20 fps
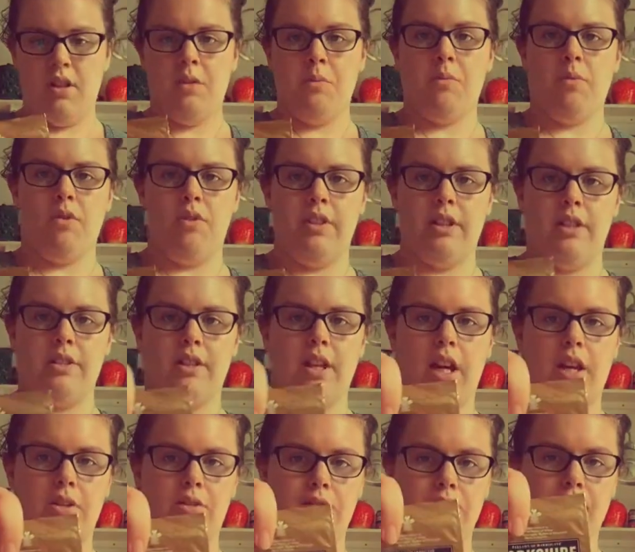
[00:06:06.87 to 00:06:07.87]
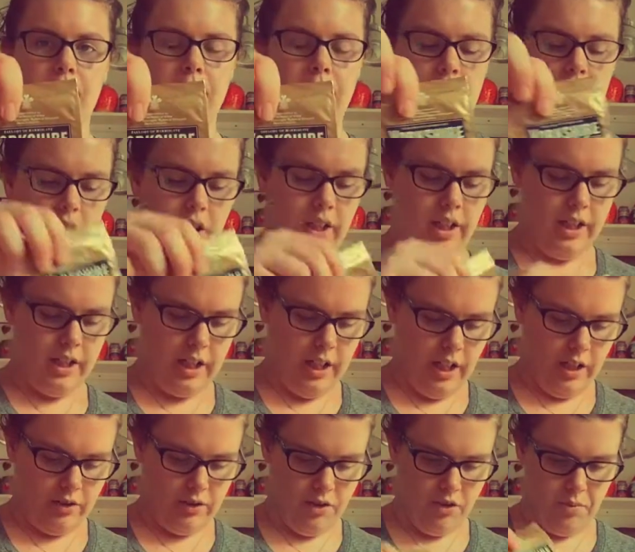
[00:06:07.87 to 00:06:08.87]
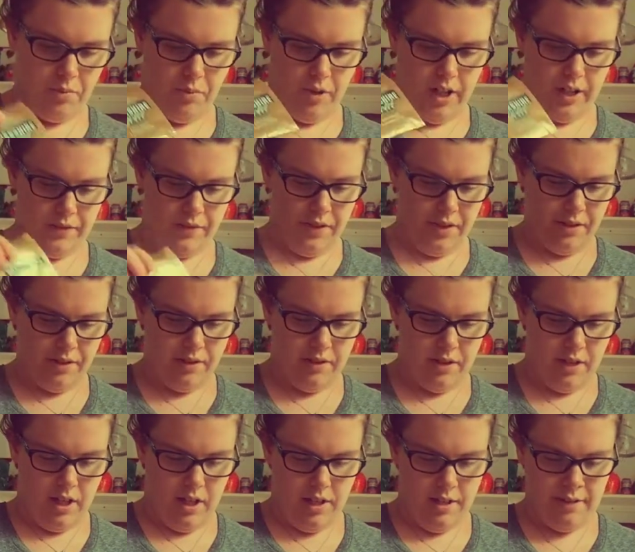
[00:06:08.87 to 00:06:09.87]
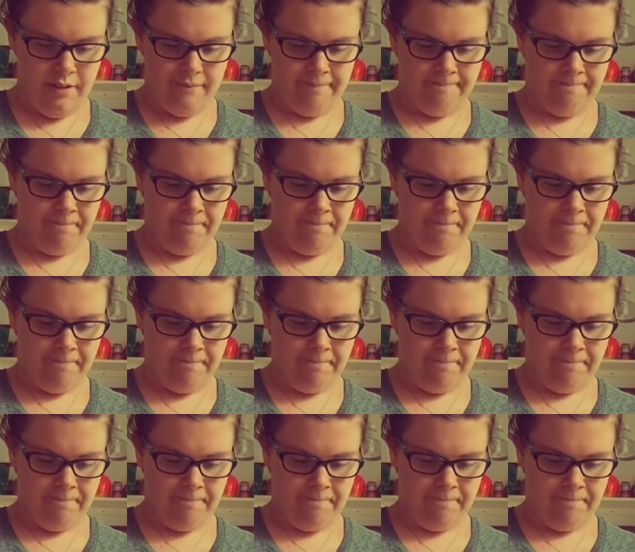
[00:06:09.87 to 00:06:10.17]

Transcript: More of the Taylor's of Harrogate English Breakfast Tea.